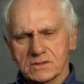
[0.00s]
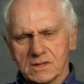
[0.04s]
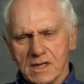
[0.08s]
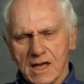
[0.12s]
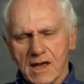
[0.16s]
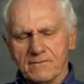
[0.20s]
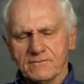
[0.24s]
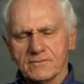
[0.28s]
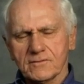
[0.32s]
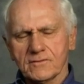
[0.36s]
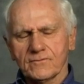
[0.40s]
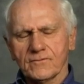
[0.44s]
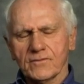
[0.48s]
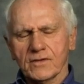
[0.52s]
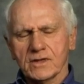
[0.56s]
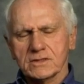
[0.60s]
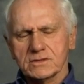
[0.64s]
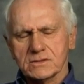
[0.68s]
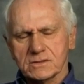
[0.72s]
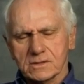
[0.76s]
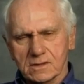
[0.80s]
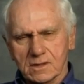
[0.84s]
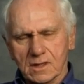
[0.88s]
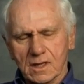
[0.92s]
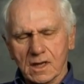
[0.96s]
staph
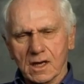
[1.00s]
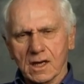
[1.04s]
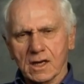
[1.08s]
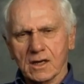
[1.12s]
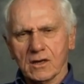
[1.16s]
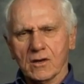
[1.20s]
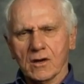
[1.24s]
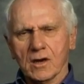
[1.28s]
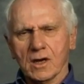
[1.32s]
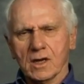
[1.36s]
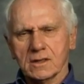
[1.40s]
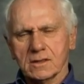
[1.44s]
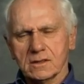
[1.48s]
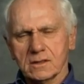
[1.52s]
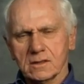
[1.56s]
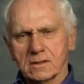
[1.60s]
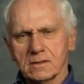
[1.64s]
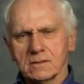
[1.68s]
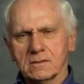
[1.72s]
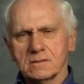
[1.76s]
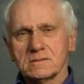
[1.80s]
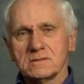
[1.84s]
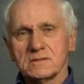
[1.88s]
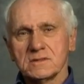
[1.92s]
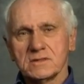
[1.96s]
infection that I caught
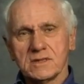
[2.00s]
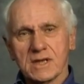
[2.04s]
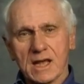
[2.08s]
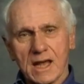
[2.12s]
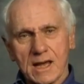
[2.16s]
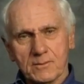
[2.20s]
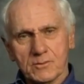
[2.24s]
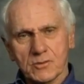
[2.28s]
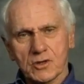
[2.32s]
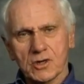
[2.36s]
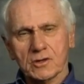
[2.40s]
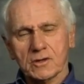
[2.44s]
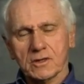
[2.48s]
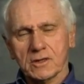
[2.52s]
damn